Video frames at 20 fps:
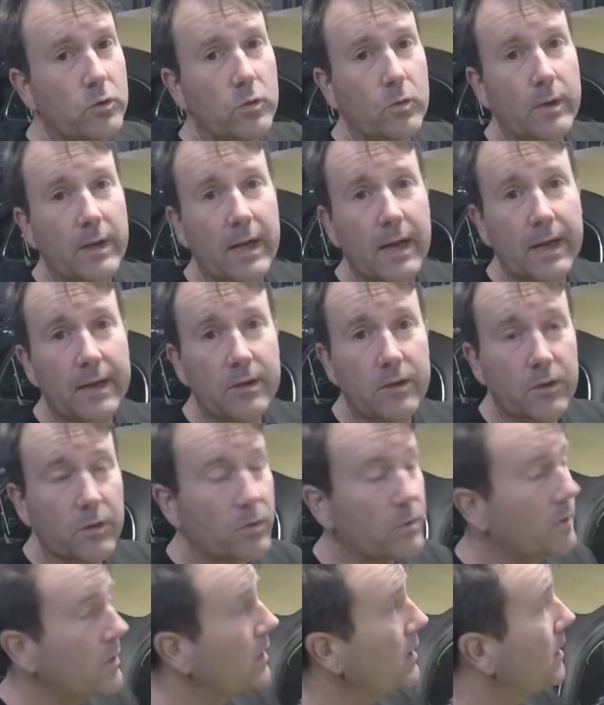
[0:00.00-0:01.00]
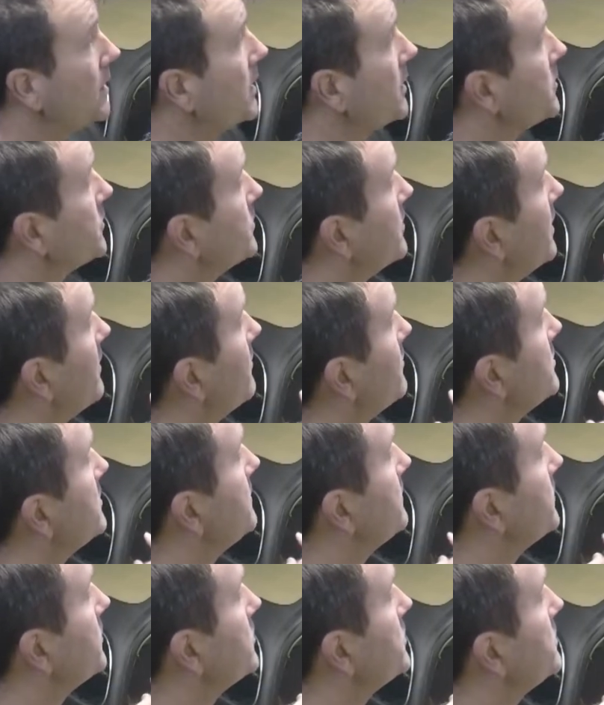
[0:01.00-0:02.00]
do what I do, is when I
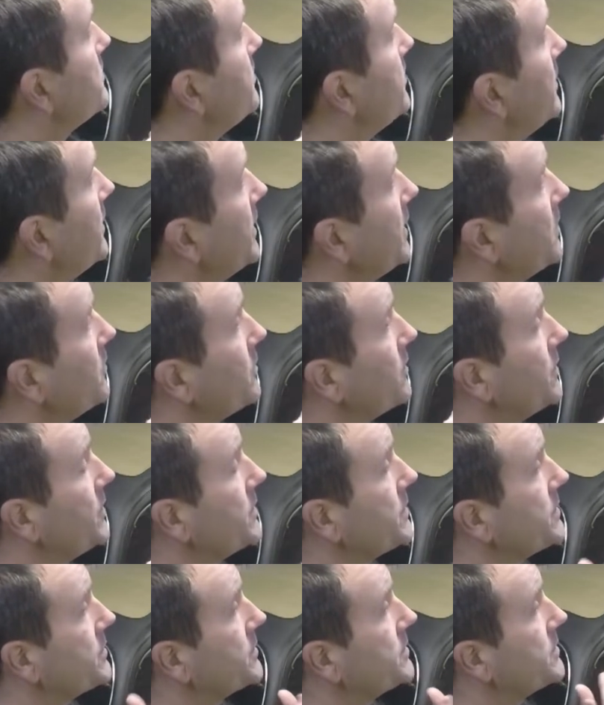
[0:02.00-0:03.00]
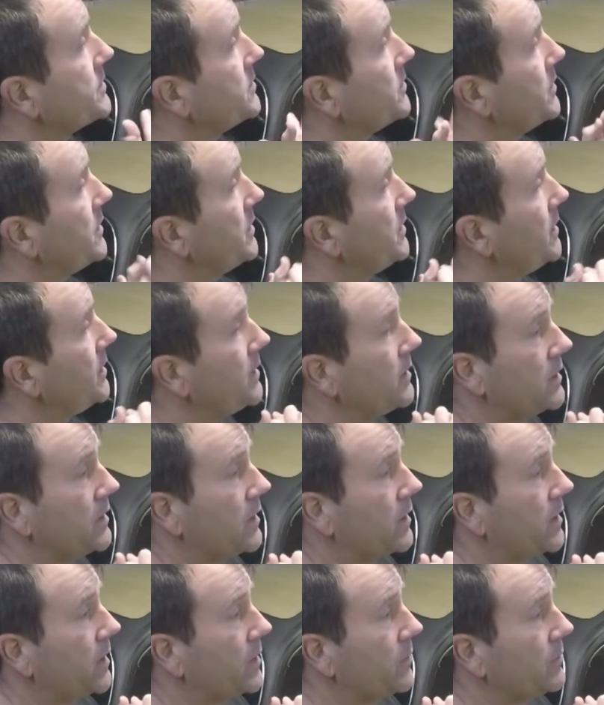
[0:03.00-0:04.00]
was first playing with this
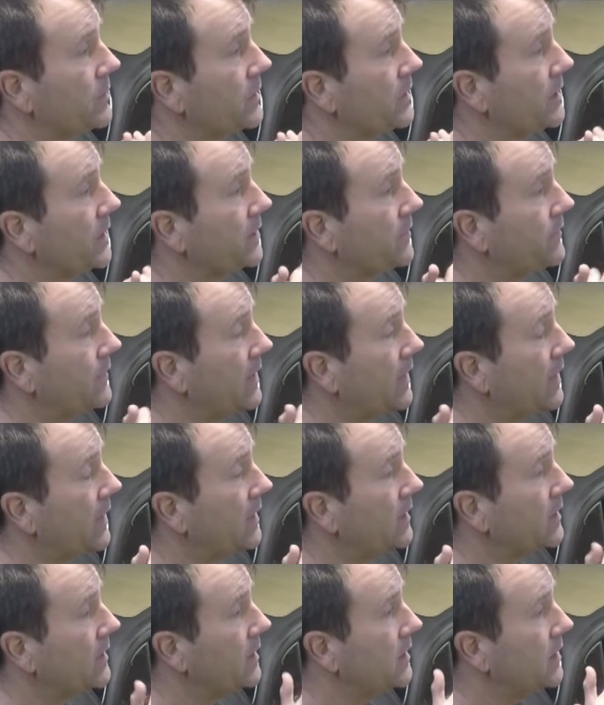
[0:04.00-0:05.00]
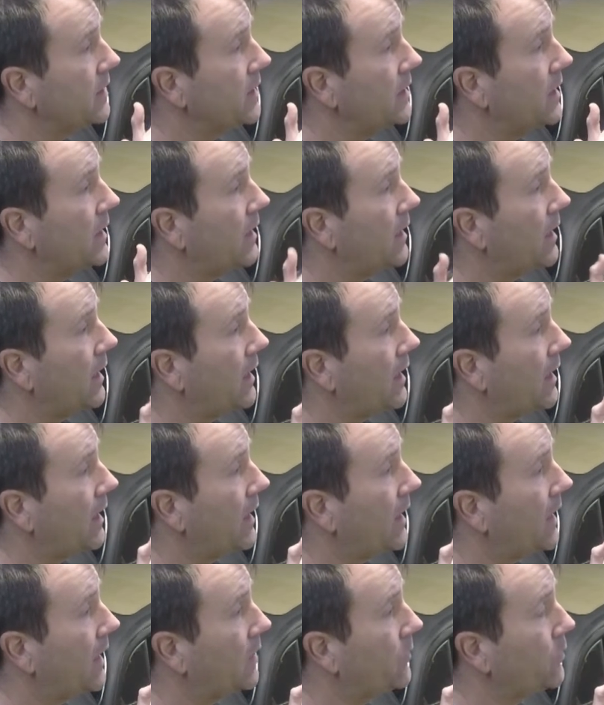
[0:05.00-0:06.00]
EFI,
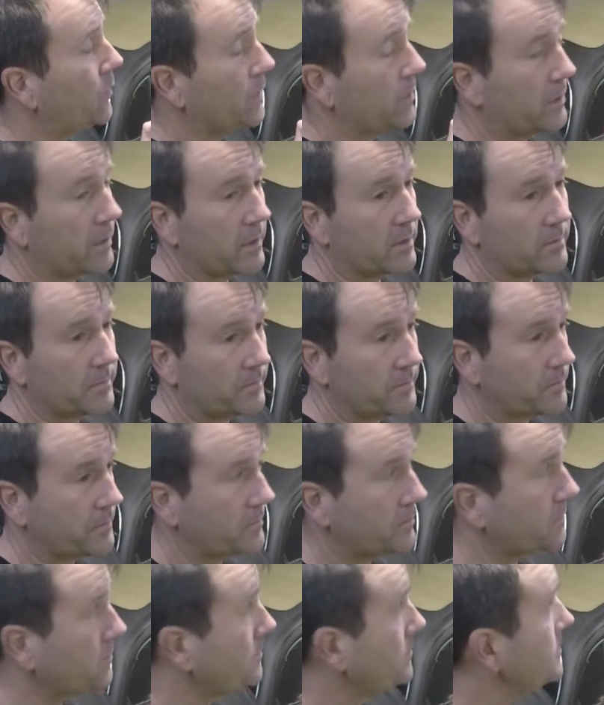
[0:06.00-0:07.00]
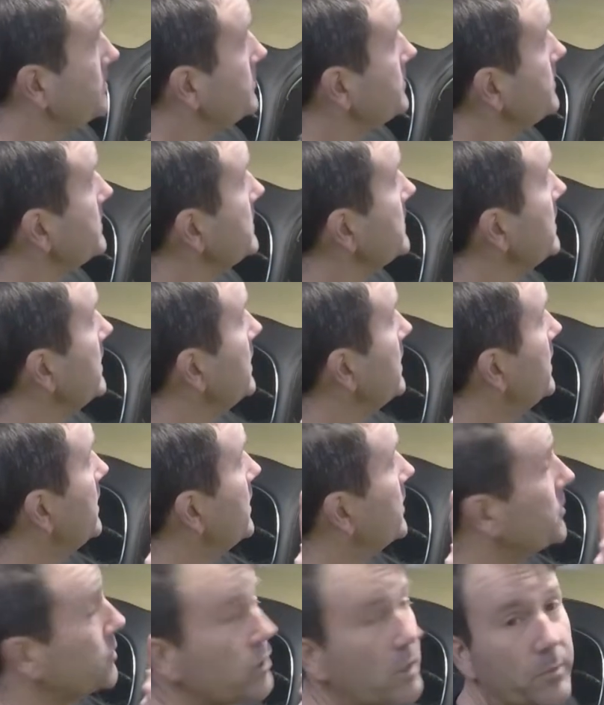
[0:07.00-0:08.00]
I would
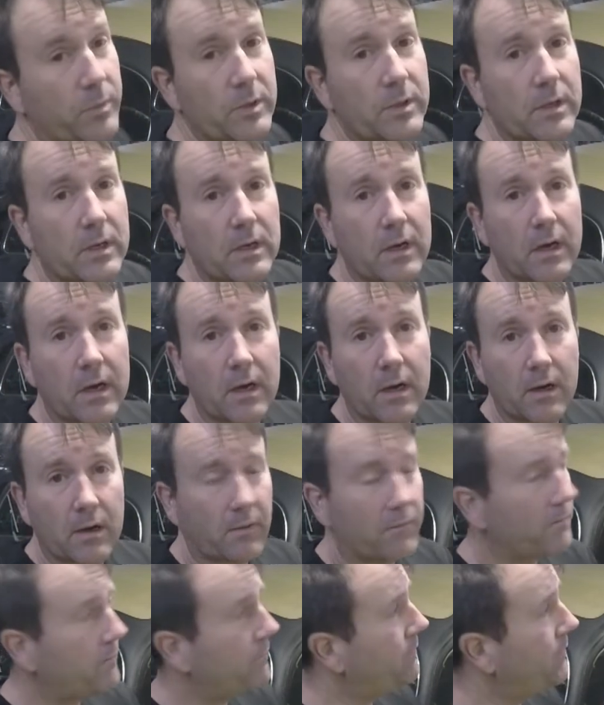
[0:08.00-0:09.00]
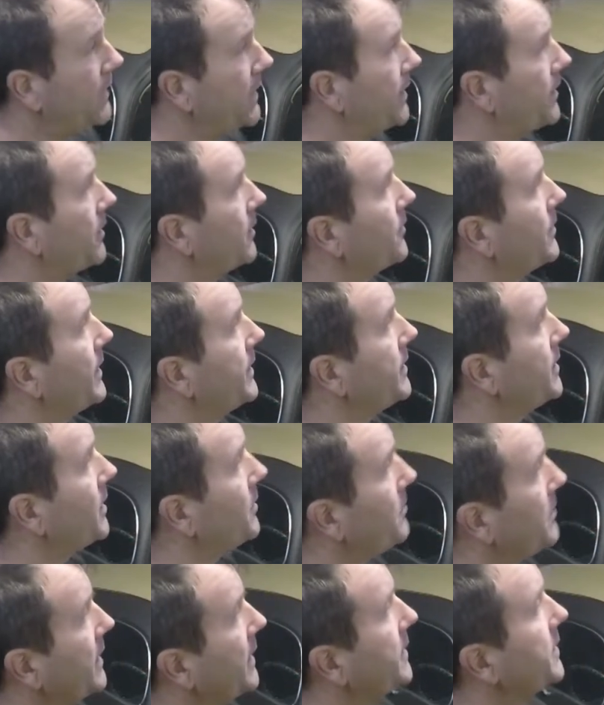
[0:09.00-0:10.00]
jump in the car, fire it right
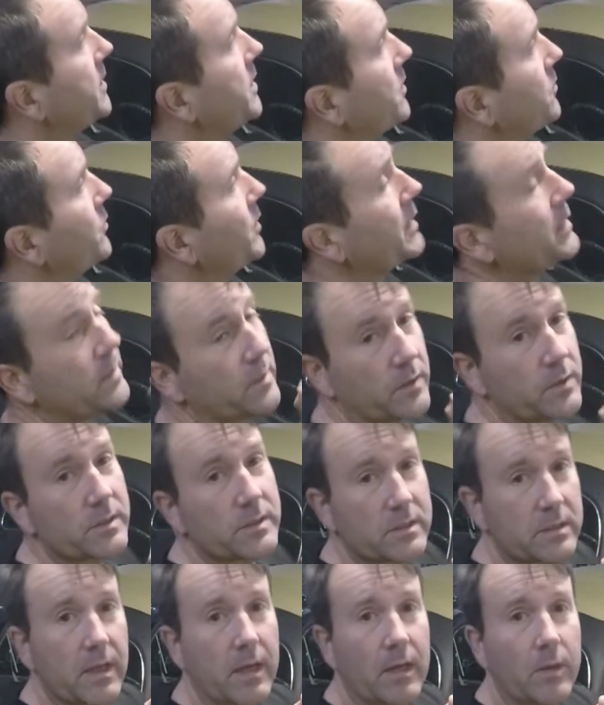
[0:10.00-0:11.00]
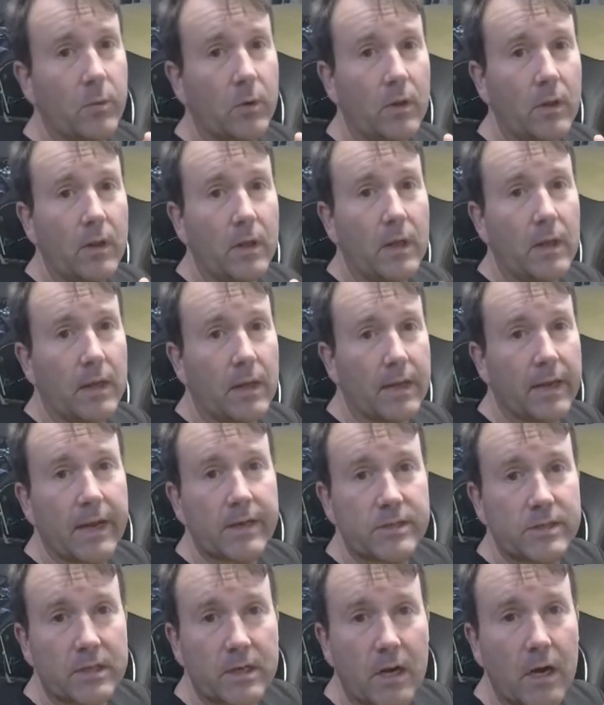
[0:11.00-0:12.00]
up, and I'd come right to this table, and
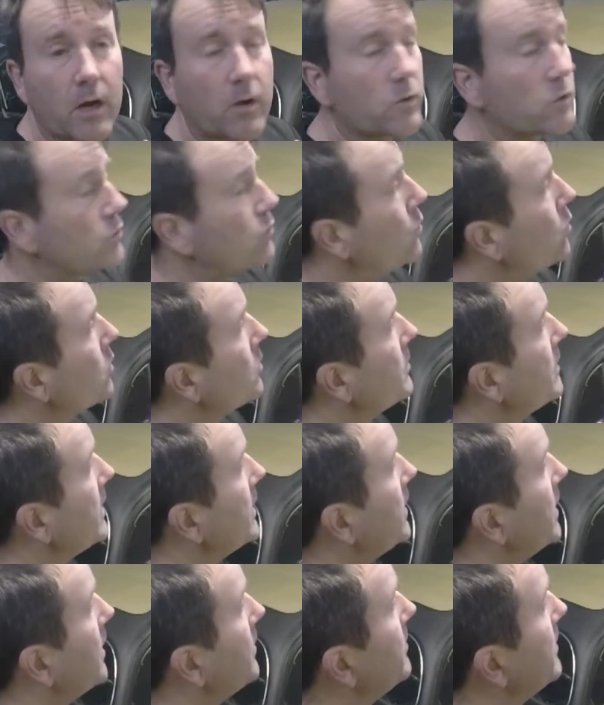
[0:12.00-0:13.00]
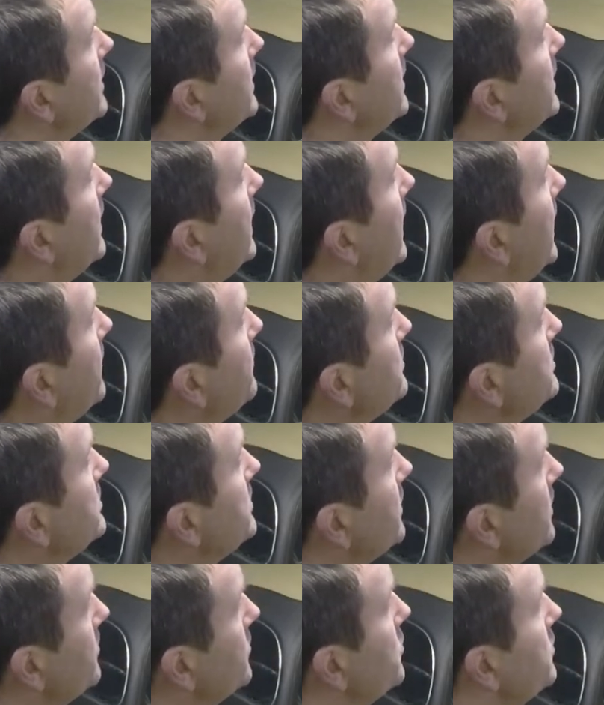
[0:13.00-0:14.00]
as the car was warming up, I would
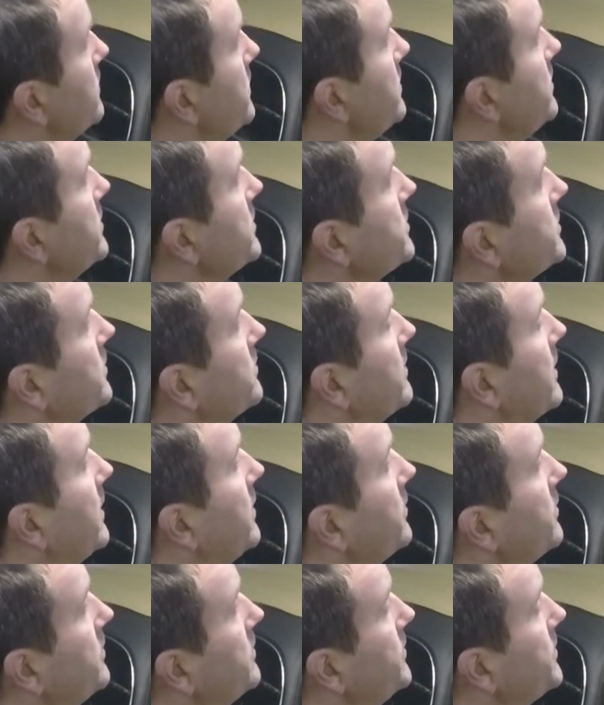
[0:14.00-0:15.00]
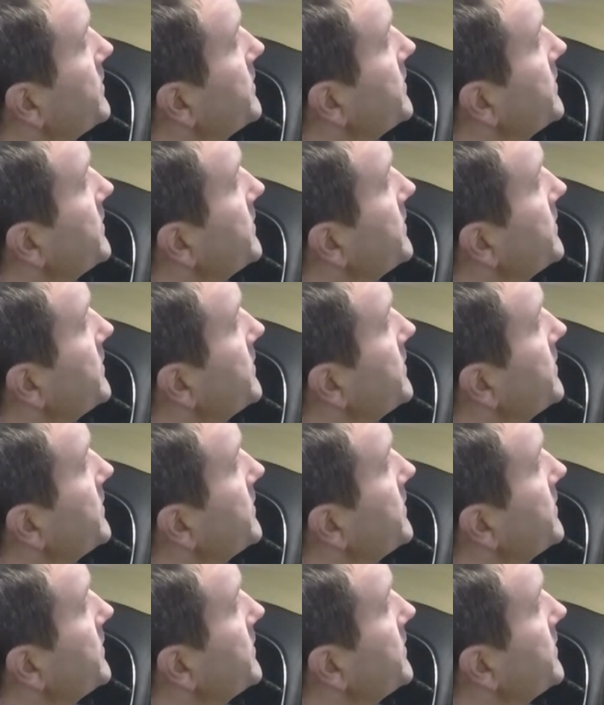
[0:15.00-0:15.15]
start moving this around.